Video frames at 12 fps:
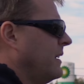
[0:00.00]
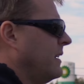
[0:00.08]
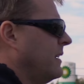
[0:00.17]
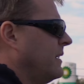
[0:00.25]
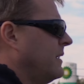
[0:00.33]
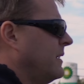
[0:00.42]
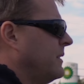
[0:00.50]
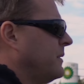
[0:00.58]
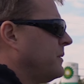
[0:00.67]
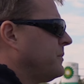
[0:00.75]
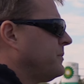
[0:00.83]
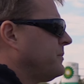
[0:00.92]

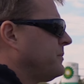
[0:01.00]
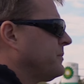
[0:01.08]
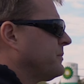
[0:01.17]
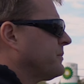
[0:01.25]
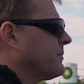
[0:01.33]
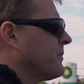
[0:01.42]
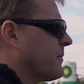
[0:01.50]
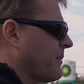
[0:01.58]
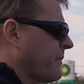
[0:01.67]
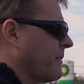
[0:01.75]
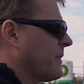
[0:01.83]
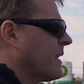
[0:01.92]
No words are spoken by the person on screen.